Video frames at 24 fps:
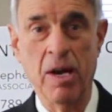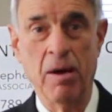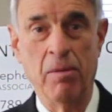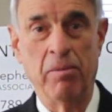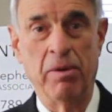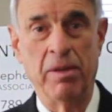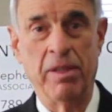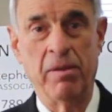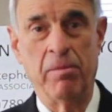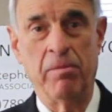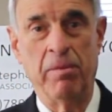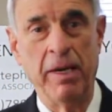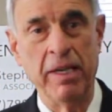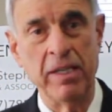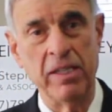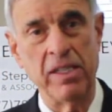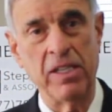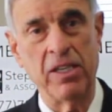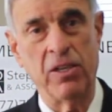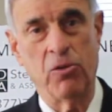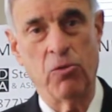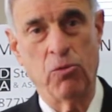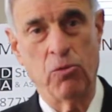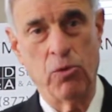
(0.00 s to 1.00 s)
But the
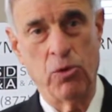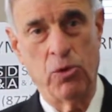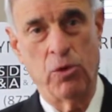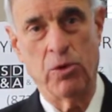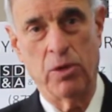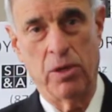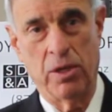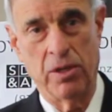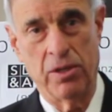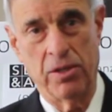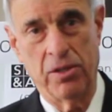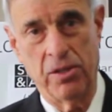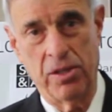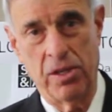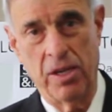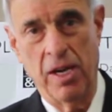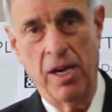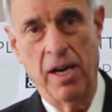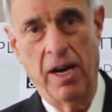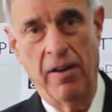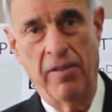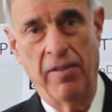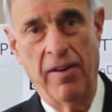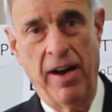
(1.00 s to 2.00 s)
basic rules
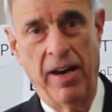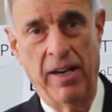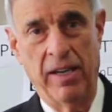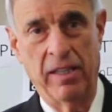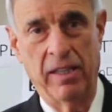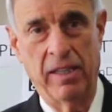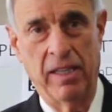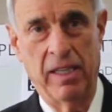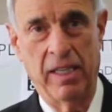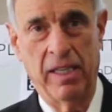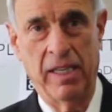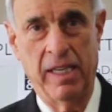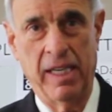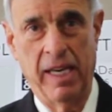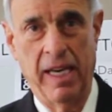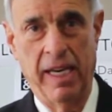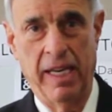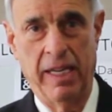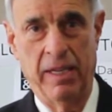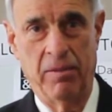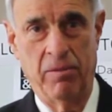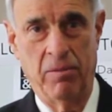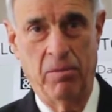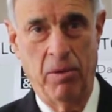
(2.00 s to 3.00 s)
of how to
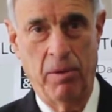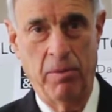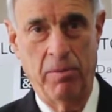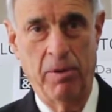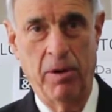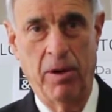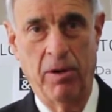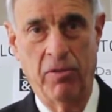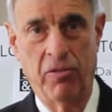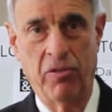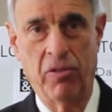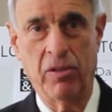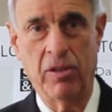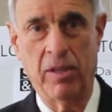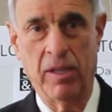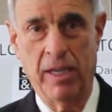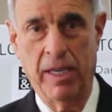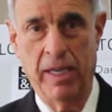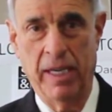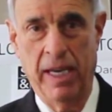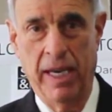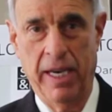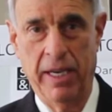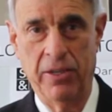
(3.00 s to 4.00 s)
litigate, prepare for
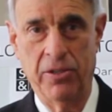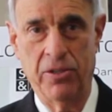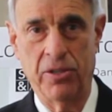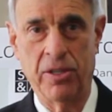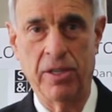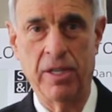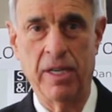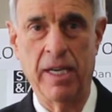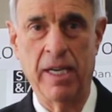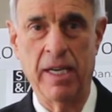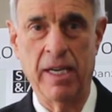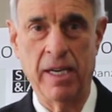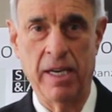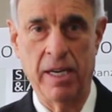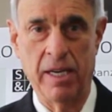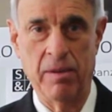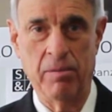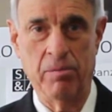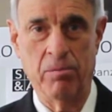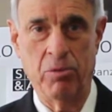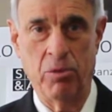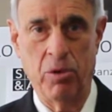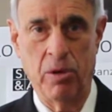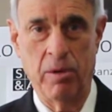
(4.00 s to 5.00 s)
litigation in an
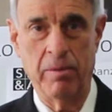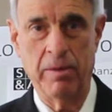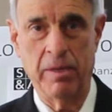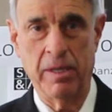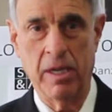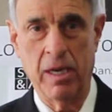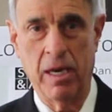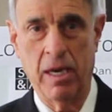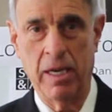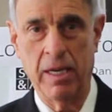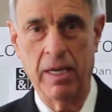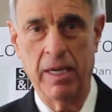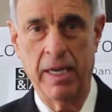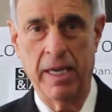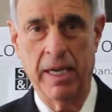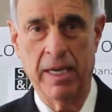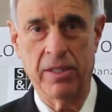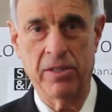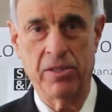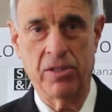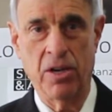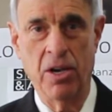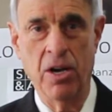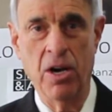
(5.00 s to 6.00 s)
employment
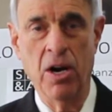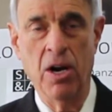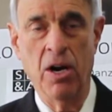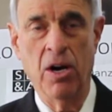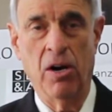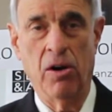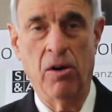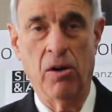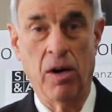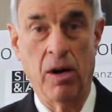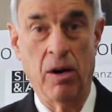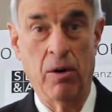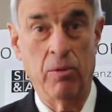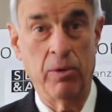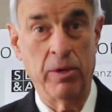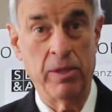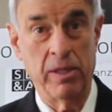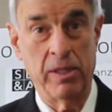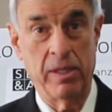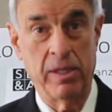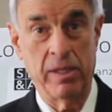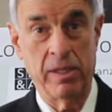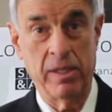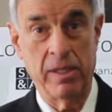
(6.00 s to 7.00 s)
context are
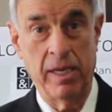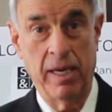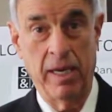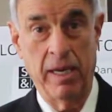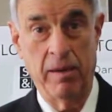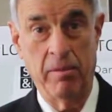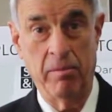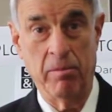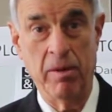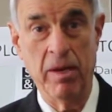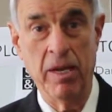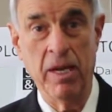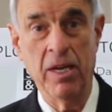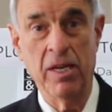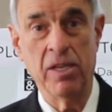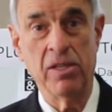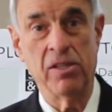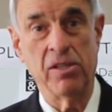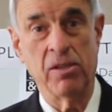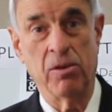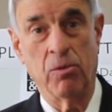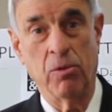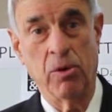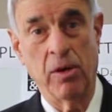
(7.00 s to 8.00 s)
always the same.
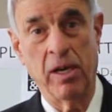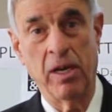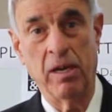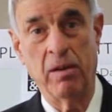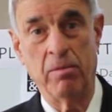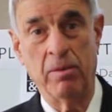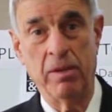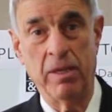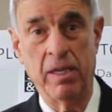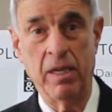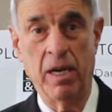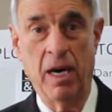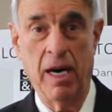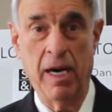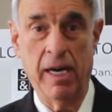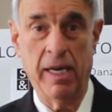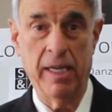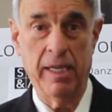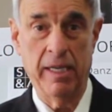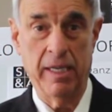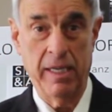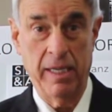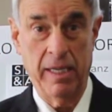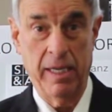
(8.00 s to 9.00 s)
So we're going to be
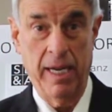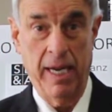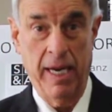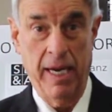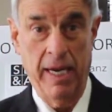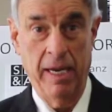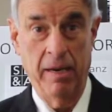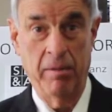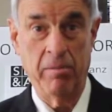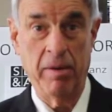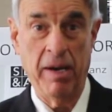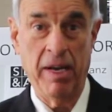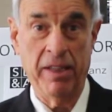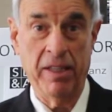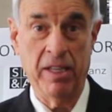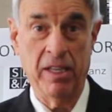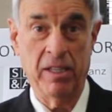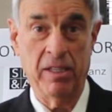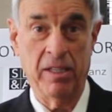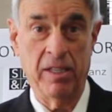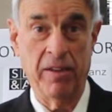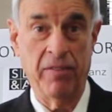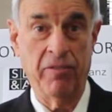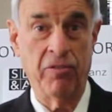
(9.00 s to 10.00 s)
talking today about the
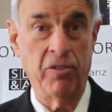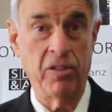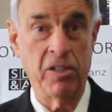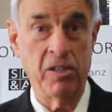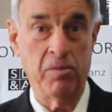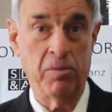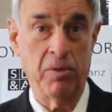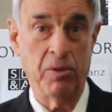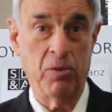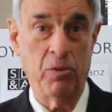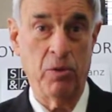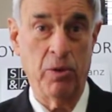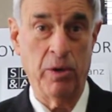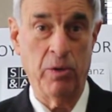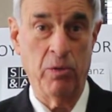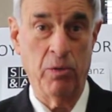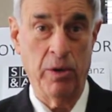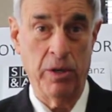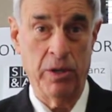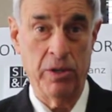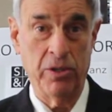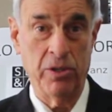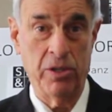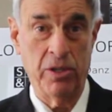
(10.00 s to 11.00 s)
difference between
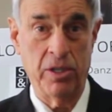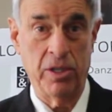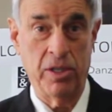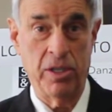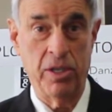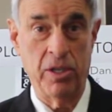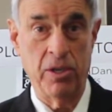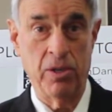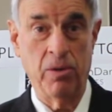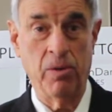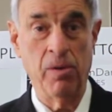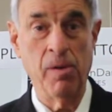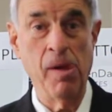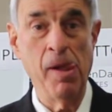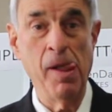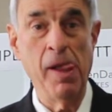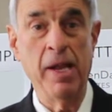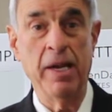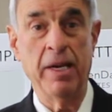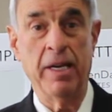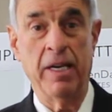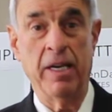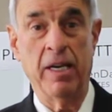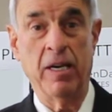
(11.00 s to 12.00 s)
what you should do
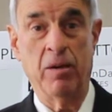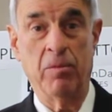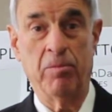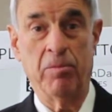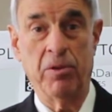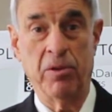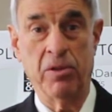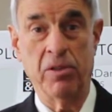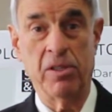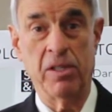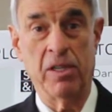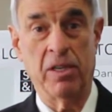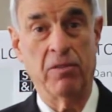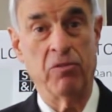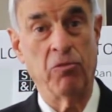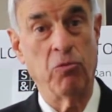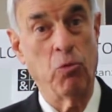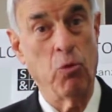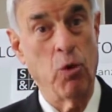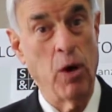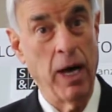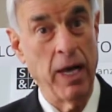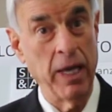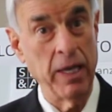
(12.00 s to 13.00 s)
to help yourself
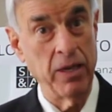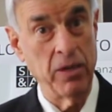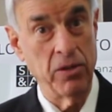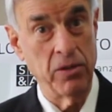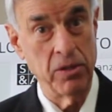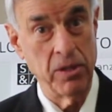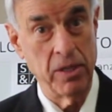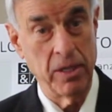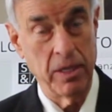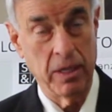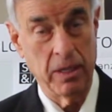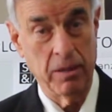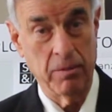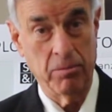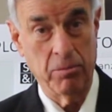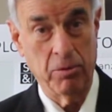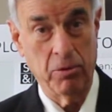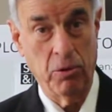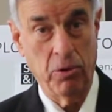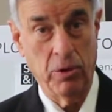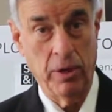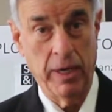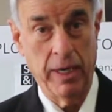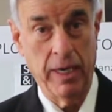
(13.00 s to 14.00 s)
while you're still
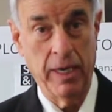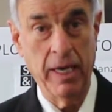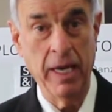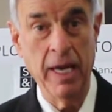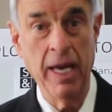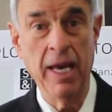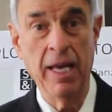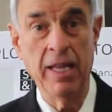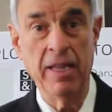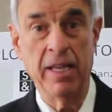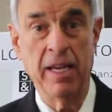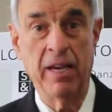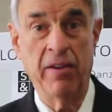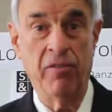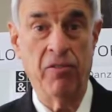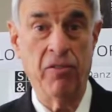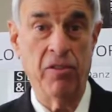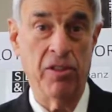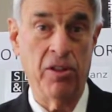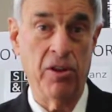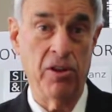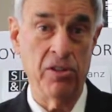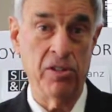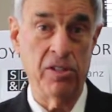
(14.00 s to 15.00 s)
employed. Then for
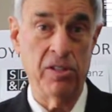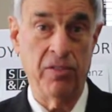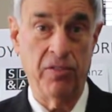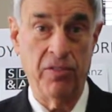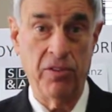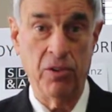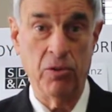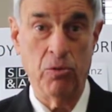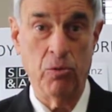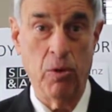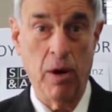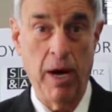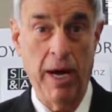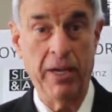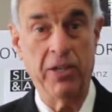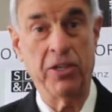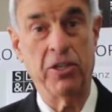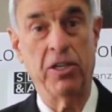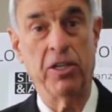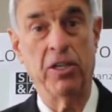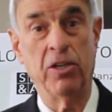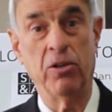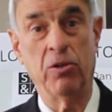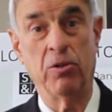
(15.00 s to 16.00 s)
those of you
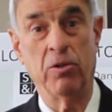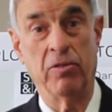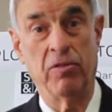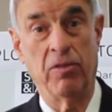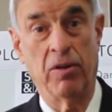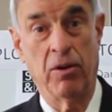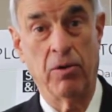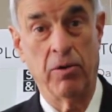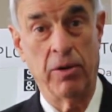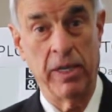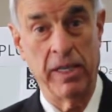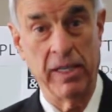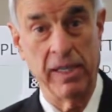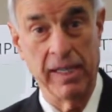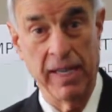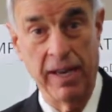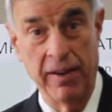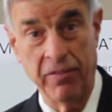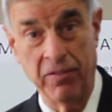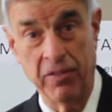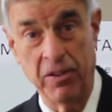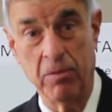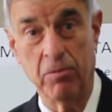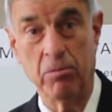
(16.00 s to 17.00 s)
watching who have already
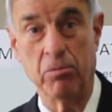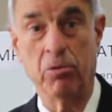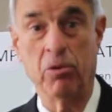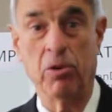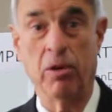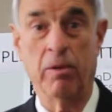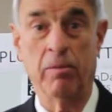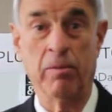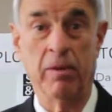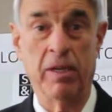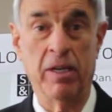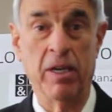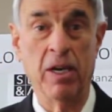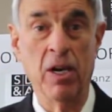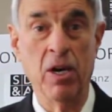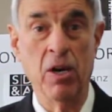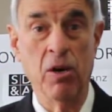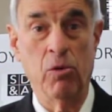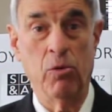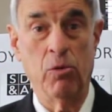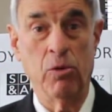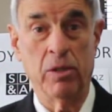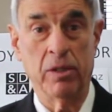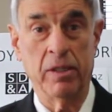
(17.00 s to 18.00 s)
left employment,
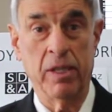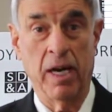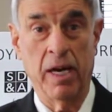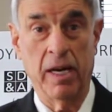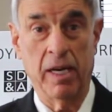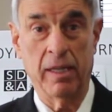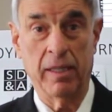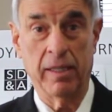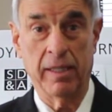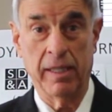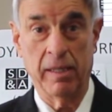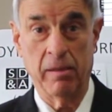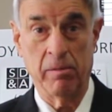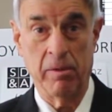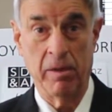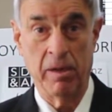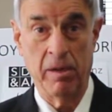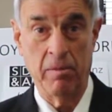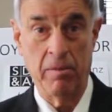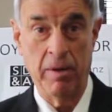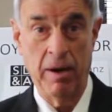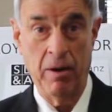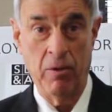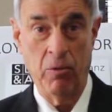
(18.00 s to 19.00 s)
we'll talk a little bit
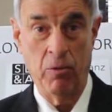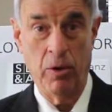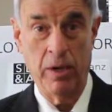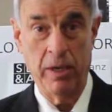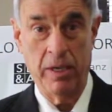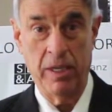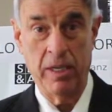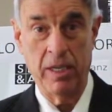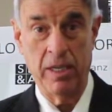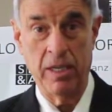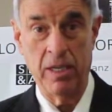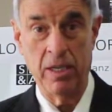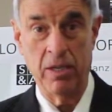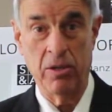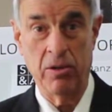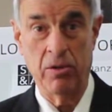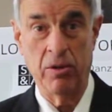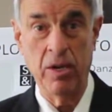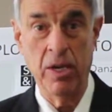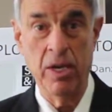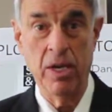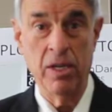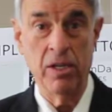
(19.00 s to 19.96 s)
about what to do.